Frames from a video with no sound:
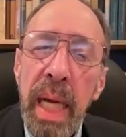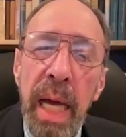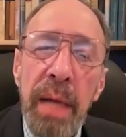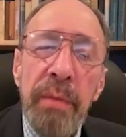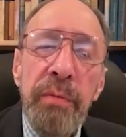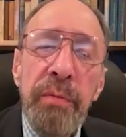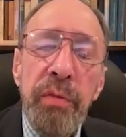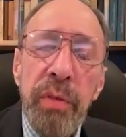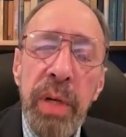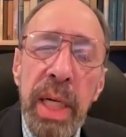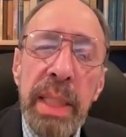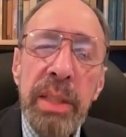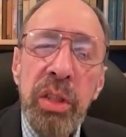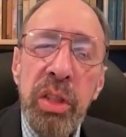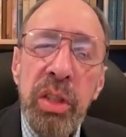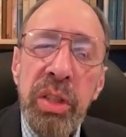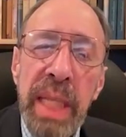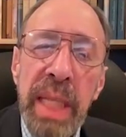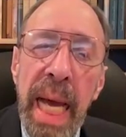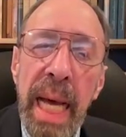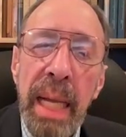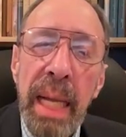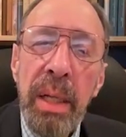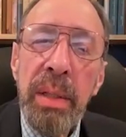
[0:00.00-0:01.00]
and
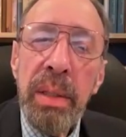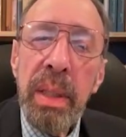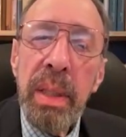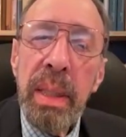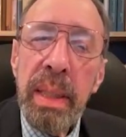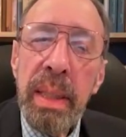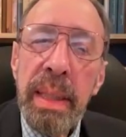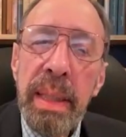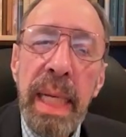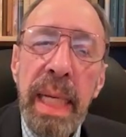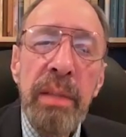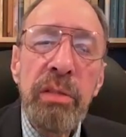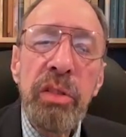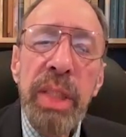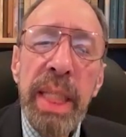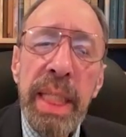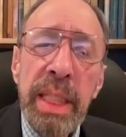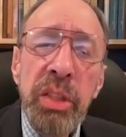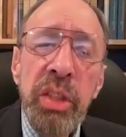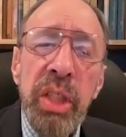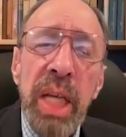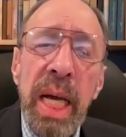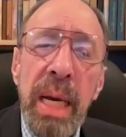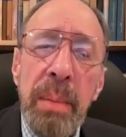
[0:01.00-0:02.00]
Frances Allen. Now, Jane